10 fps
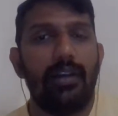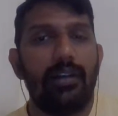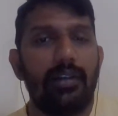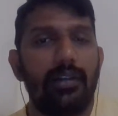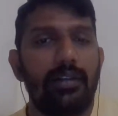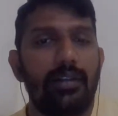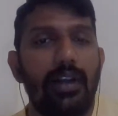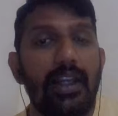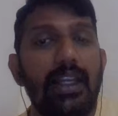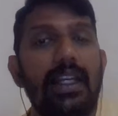
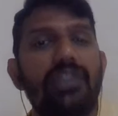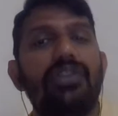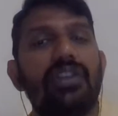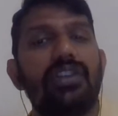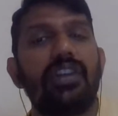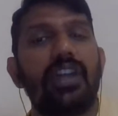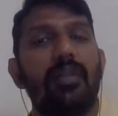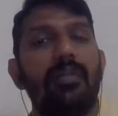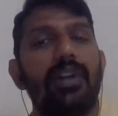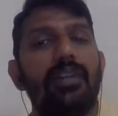a lead generation
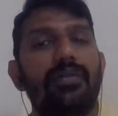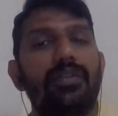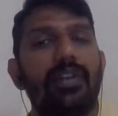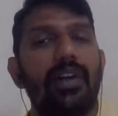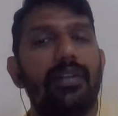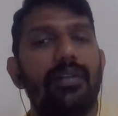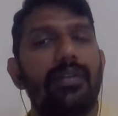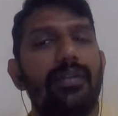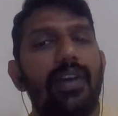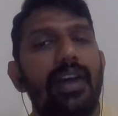campaign would
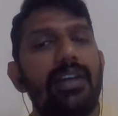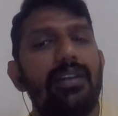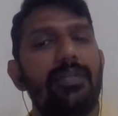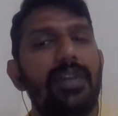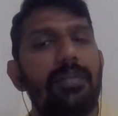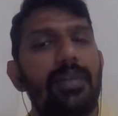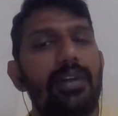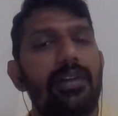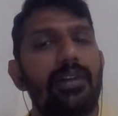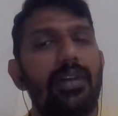find
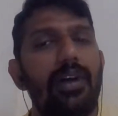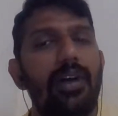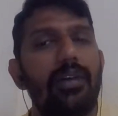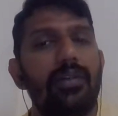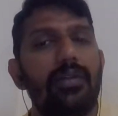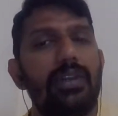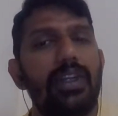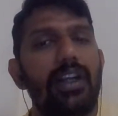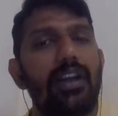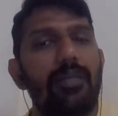people who
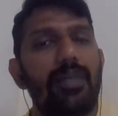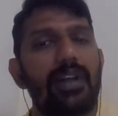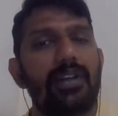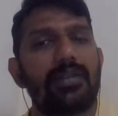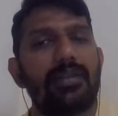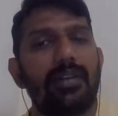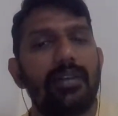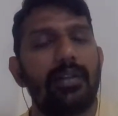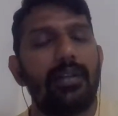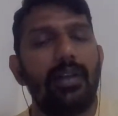need a repairs,
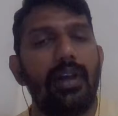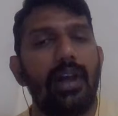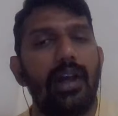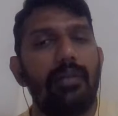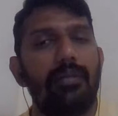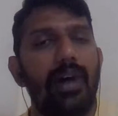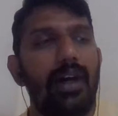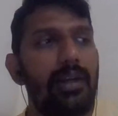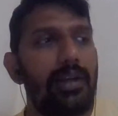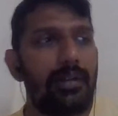
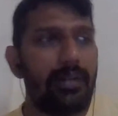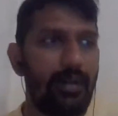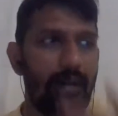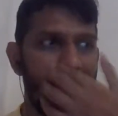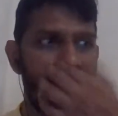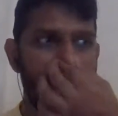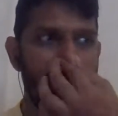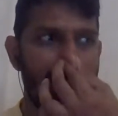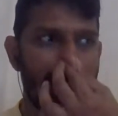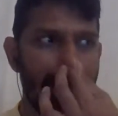but lead
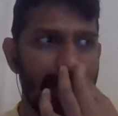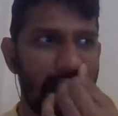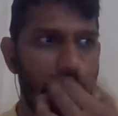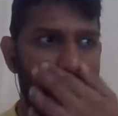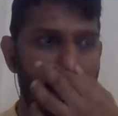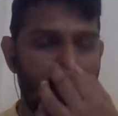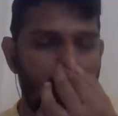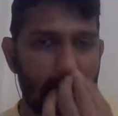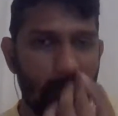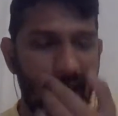generation is like you
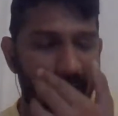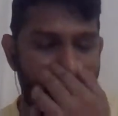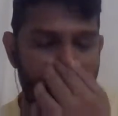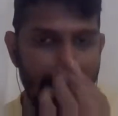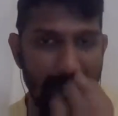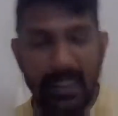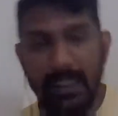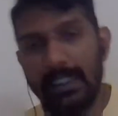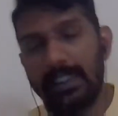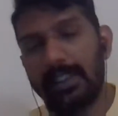have to add the
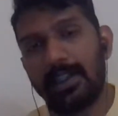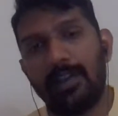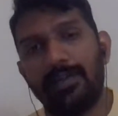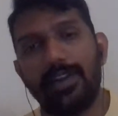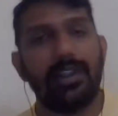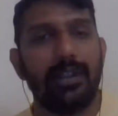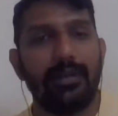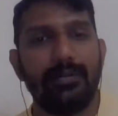details and everything.